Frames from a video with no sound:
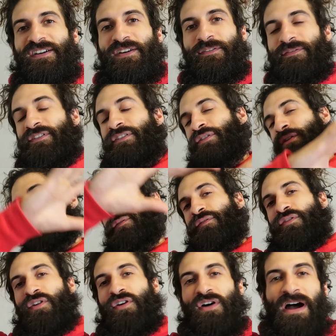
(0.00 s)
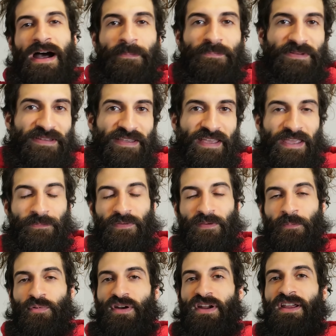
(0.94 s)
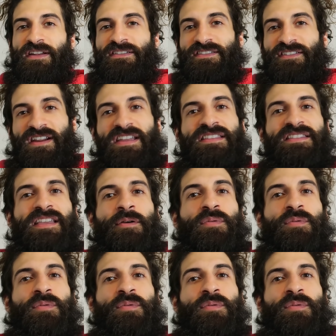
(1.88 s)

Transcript: of the overall Optic Gaming brand, right?